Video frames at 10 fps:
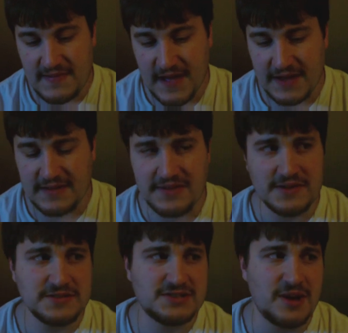like
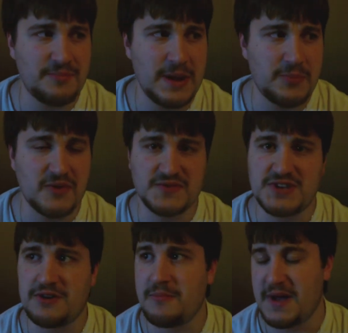some people have
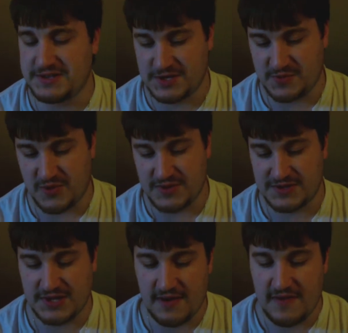said on message board
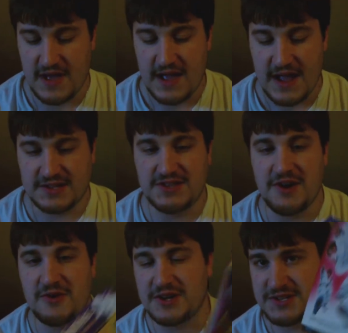and stuff. It's
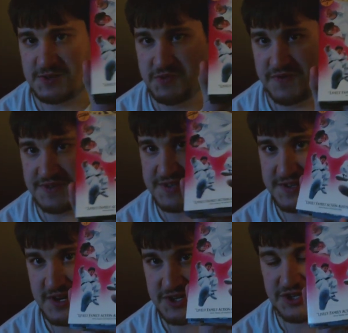no, because this movie
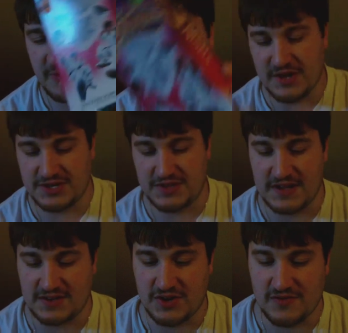sucks so much that
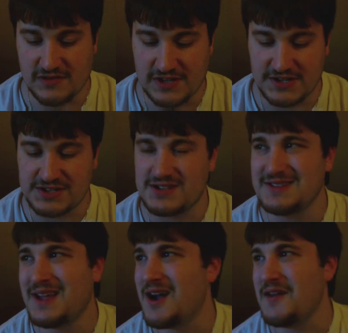they couldn't release
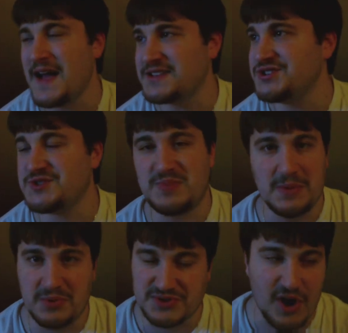it. No, that's just
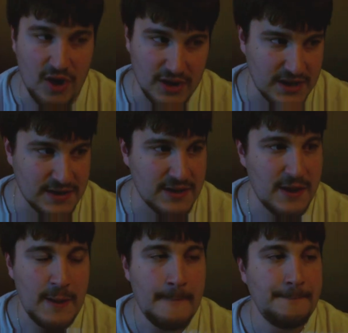people talking.
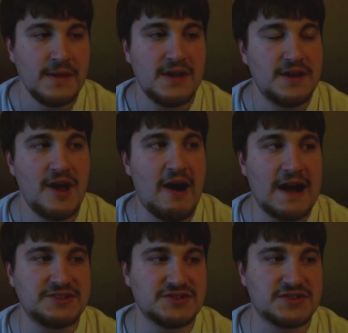No,
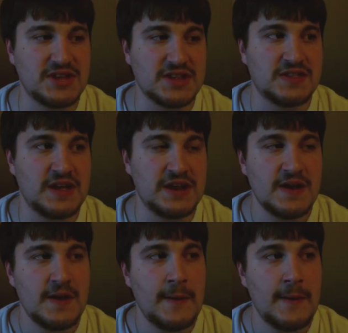I just think that